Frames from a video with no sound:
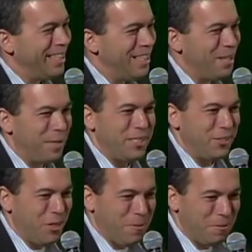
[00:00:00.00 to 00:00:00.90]
an amazing
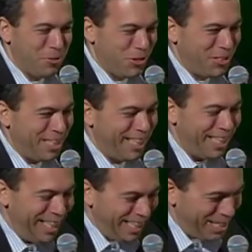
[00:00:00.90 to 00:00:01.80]
job of just
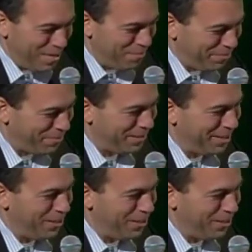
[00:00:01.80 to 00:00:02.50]
cleaning up the